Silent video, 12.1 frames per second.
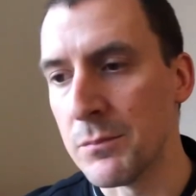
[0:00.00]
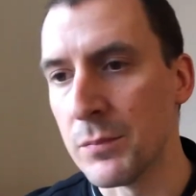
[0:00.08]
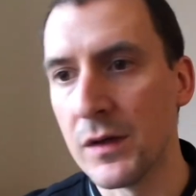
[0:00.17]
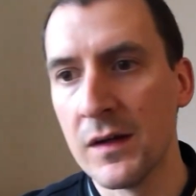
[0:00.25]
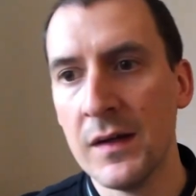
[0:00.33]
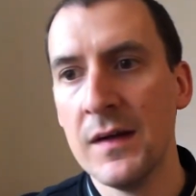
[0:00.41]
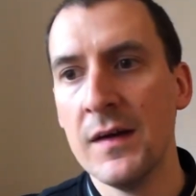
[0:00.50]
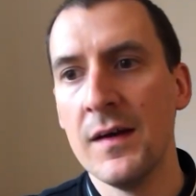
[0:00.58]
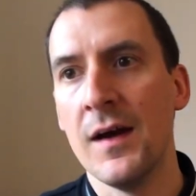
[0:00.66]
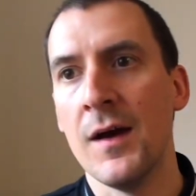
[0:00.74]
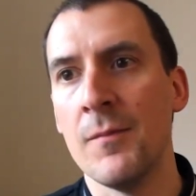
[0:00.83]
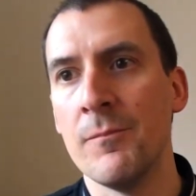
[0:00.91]
But,
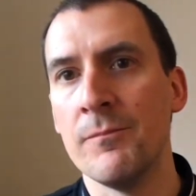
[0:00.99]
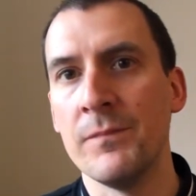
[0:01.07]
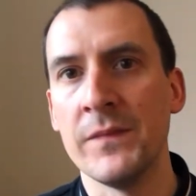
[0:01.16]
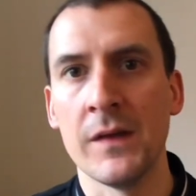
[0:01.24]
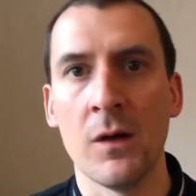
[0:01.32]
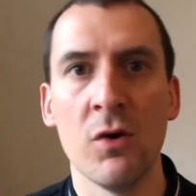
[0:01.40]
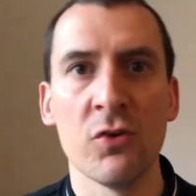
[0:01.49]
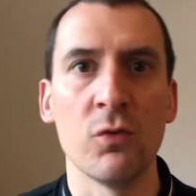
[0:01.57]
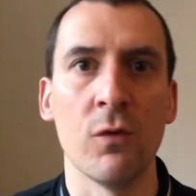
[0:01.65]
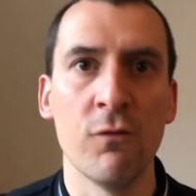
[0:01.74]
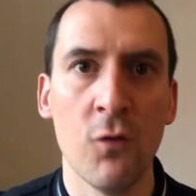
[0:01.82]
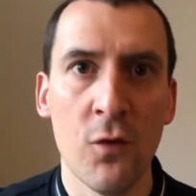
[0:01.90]
Arsenal
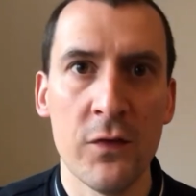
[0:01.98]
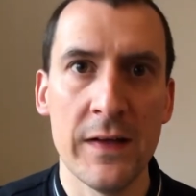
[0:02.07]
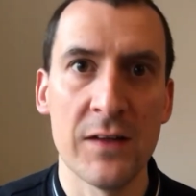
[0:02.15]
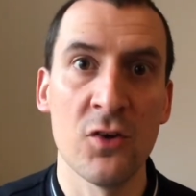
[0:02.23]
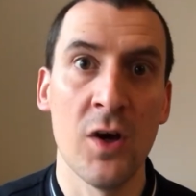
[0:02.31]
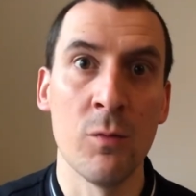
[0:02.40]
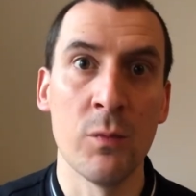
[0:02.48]
are fourth in that time.